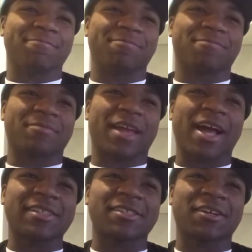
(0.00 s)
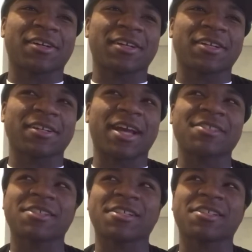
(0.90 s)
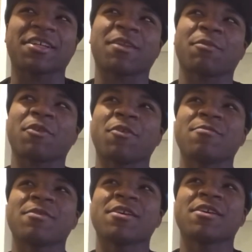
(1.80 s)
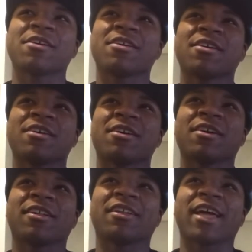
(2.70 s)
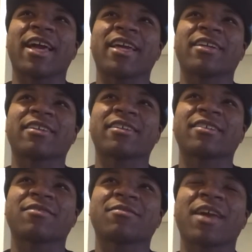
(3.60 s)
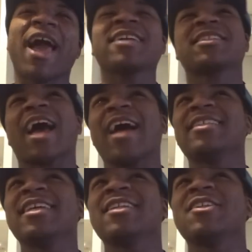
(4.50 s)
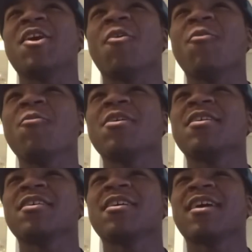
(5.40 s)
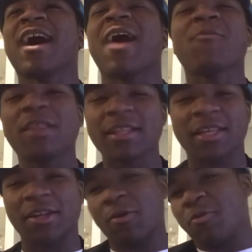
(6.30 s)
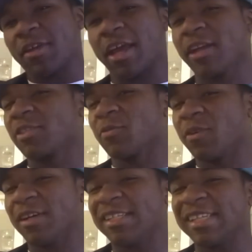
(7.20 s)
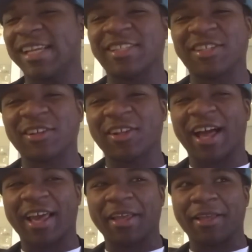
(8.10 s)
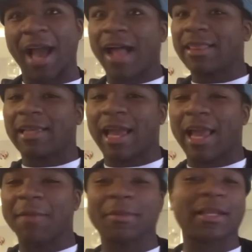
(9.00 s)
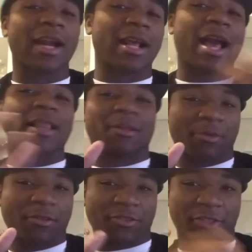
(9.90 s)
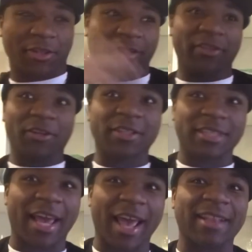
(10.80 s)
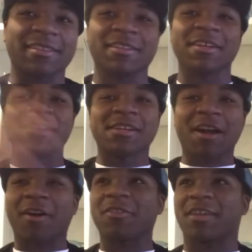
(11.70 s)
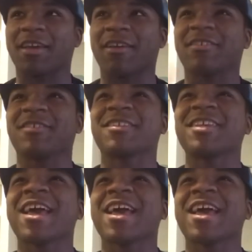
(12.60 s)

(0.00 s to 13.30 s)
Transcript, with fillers: I saw I saw Sonic Boom. Like, actually, I didn't know. I really didn't know who the character was until I got the game, and then I got the poster and looked at the all the characters,